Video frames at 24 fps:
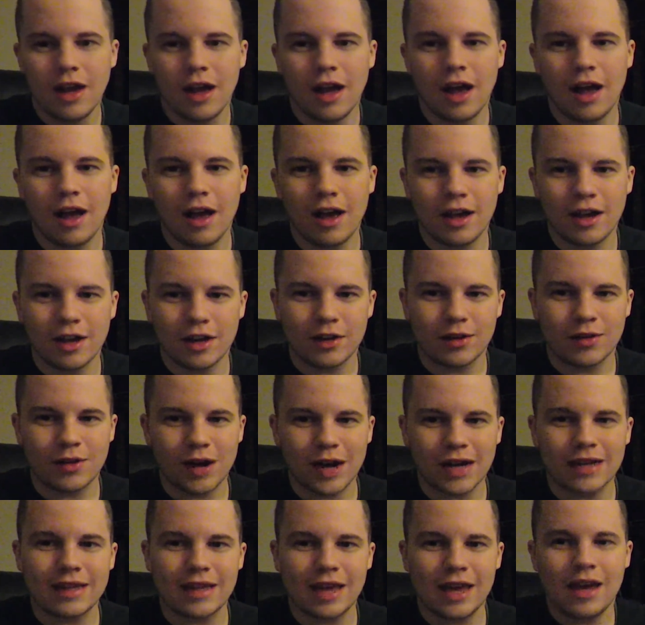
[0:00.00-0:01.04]

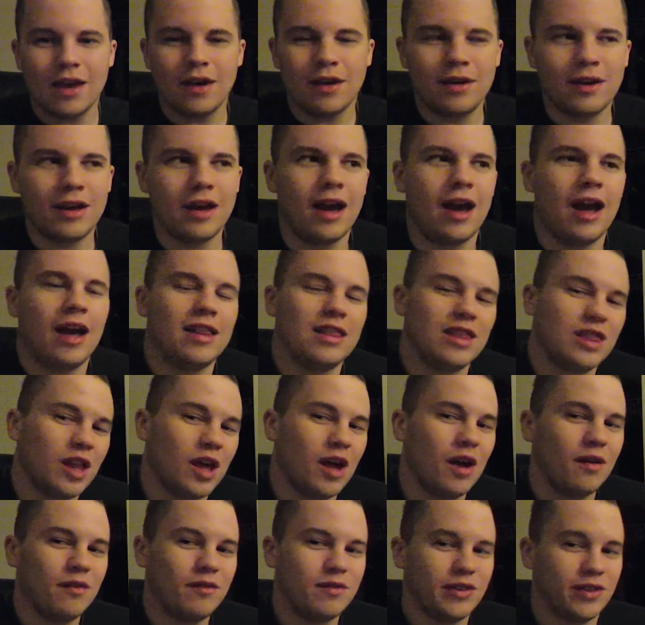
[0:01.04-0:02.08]
Crackdown, I
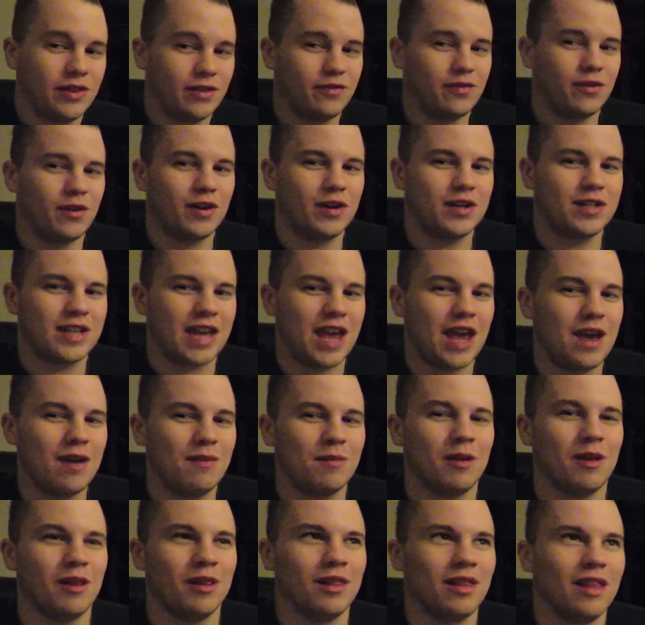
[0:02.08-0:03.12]
love the first
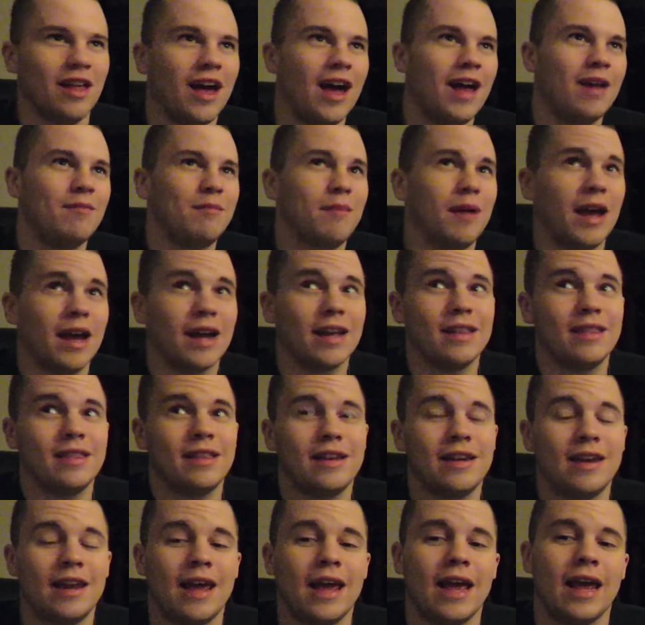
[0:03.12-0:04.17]
game a lot back in
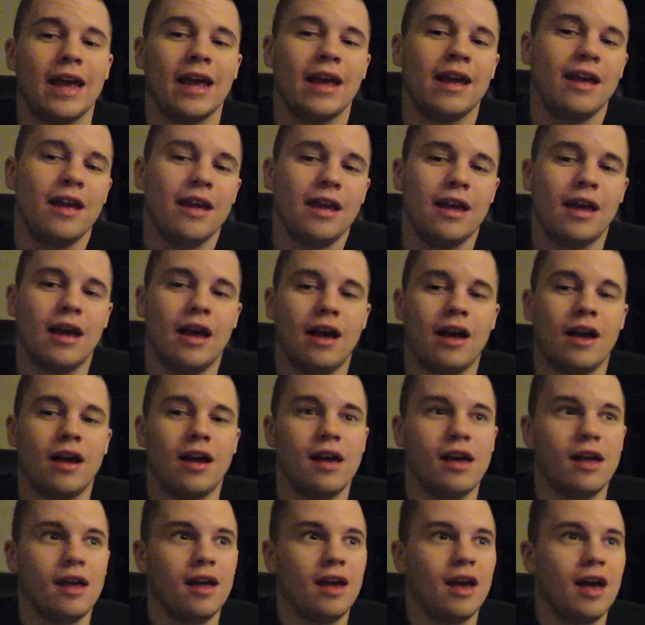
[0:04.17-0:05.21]
the day.
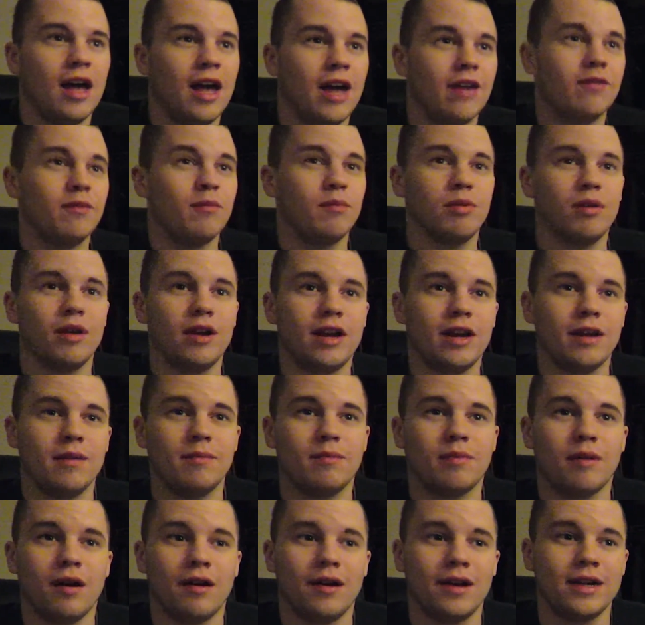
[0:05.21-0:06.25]
I haven't played it
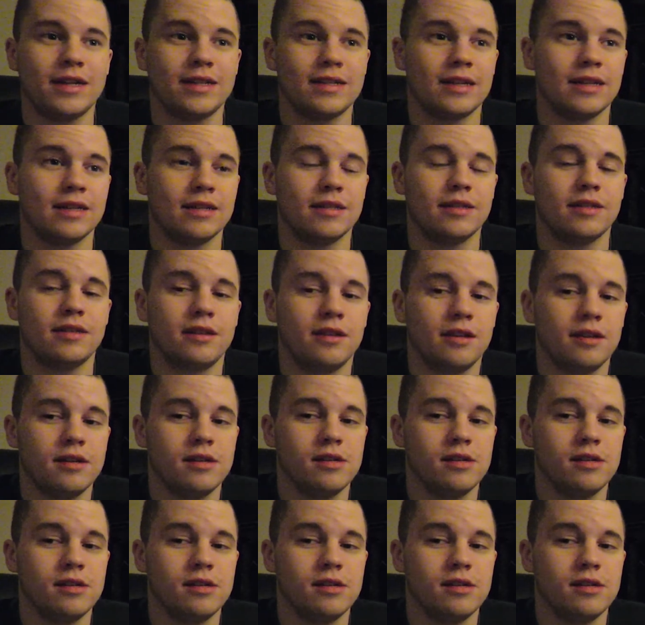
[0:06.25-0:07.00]
probably since